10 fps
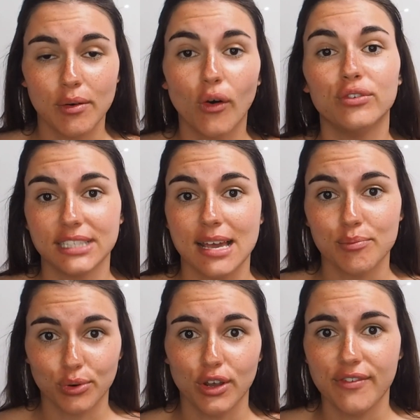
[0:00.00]
obviously
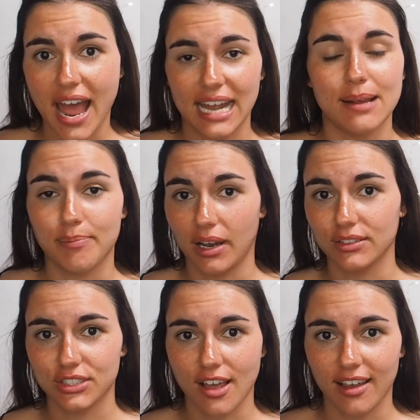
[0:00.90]
improve any
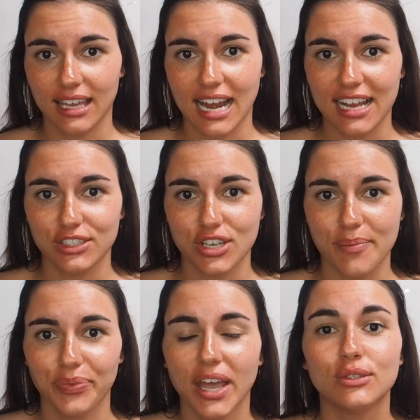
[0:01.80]
blood circulation.